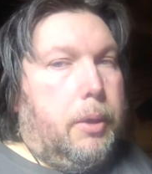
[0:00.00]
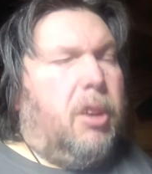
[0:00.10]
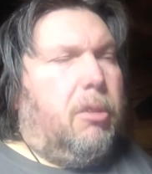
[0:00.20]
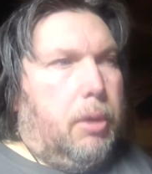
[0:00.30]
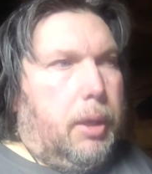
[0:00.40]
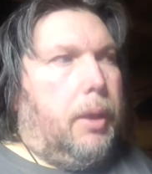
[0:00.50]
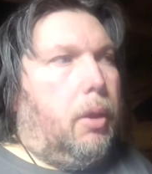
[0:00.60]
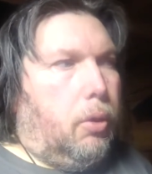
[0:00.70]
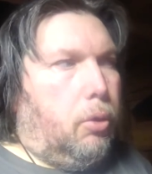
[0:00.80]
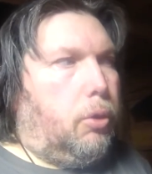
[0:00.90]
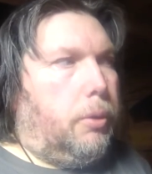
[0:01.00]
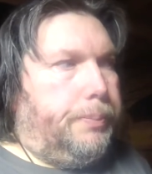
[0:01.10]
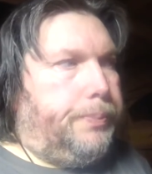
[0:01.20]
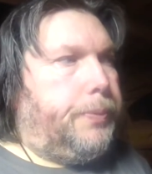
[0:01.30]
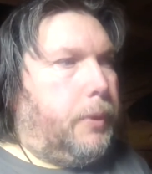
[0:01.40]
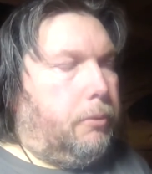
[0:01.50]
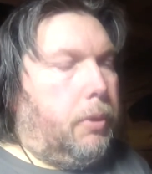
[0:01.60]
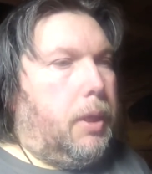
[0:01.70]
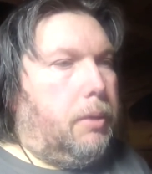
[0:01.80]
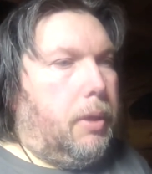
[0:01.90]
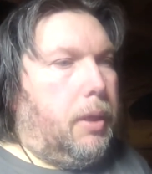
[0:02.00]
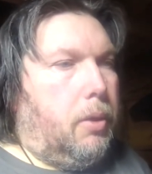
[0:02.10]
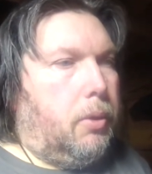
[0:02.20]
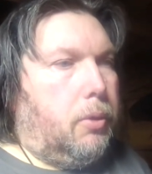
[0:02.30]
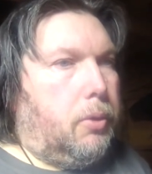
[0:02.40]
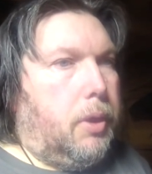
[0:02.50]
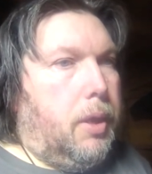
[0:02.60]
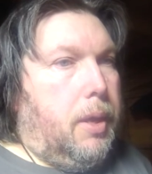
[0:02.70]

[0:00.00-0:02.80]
They really are good. Really are good.